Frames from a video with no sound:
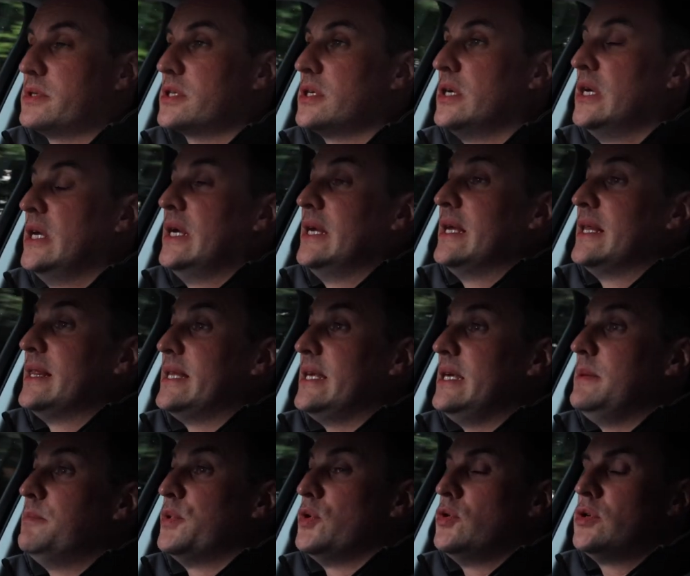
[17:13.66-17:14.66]
it.
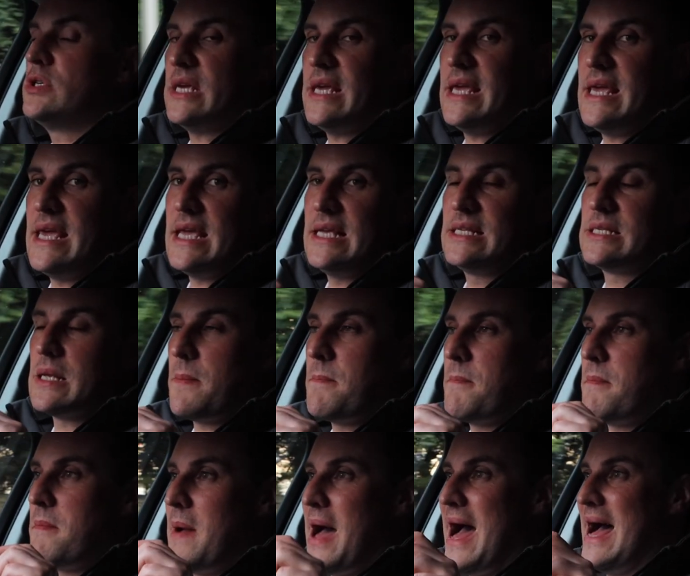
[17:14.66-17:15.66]
The boot is
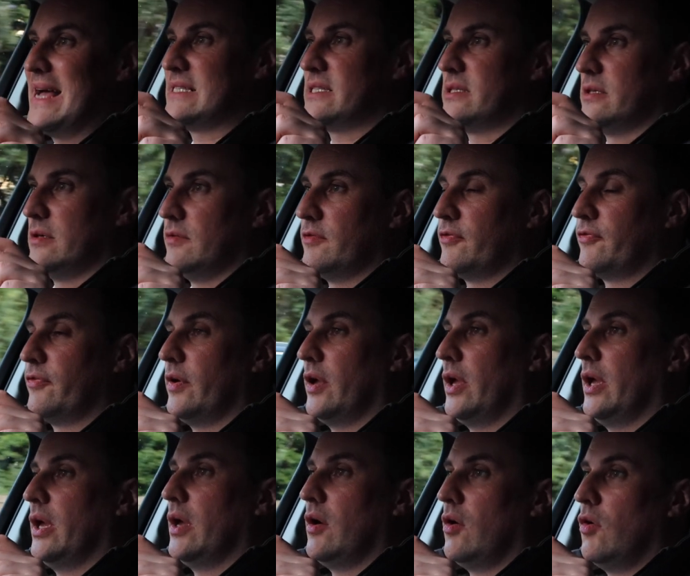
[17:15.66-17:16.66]
massive,
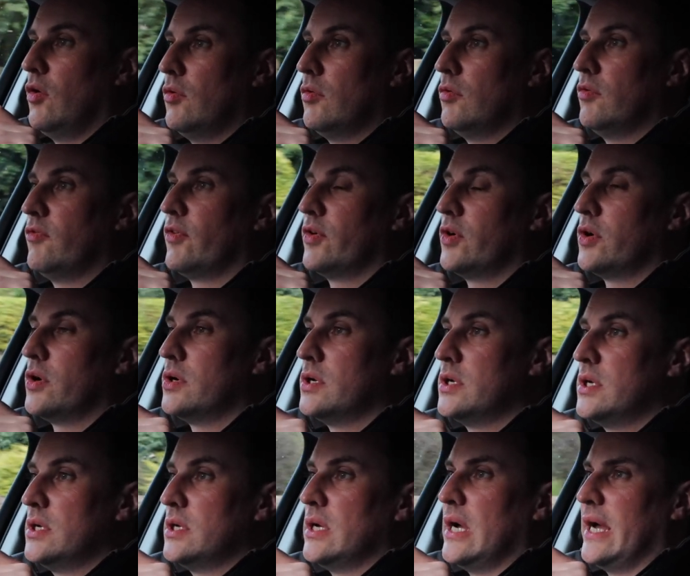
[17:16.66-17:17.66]
I
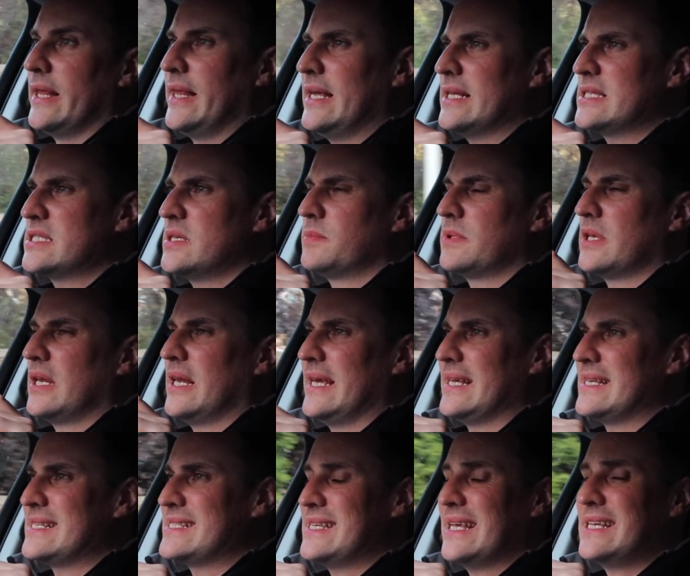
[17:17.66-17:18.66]
think it's something
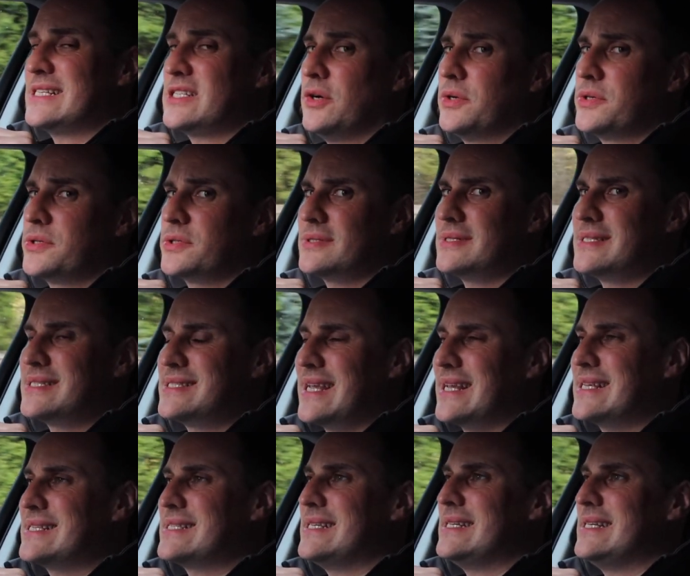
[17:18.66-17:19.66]
like
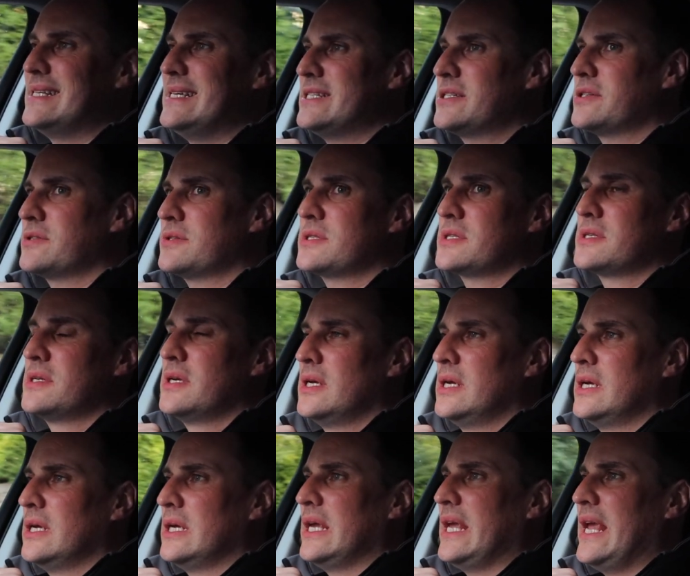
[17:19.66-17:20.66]
660 litres.
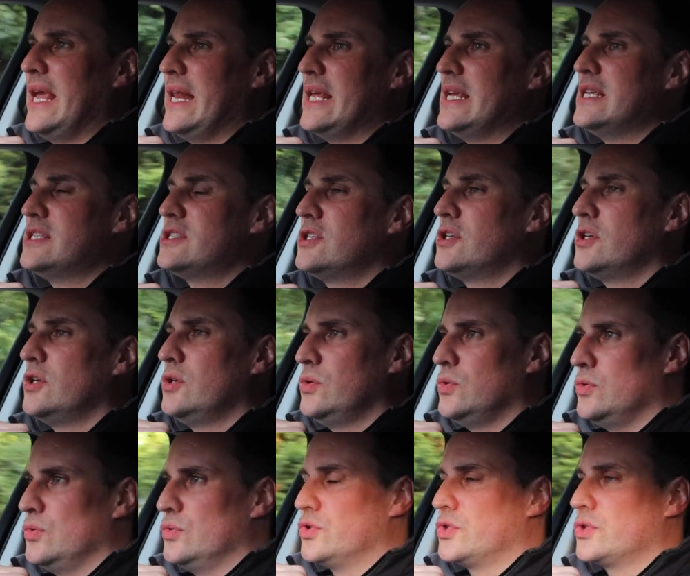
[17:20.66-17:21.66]
It is
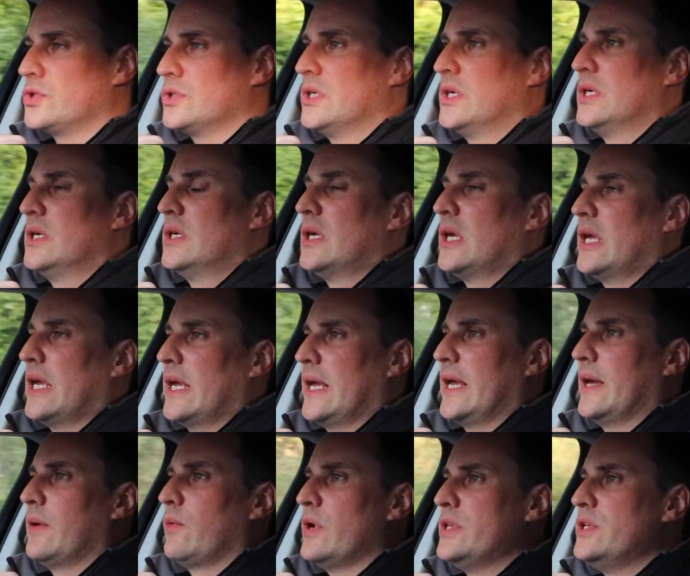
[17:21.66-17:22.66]
huge.
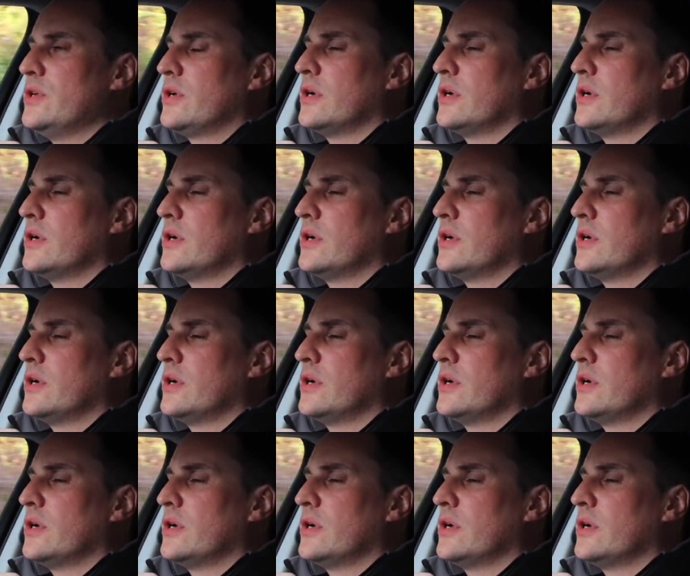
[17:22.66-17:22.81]
When you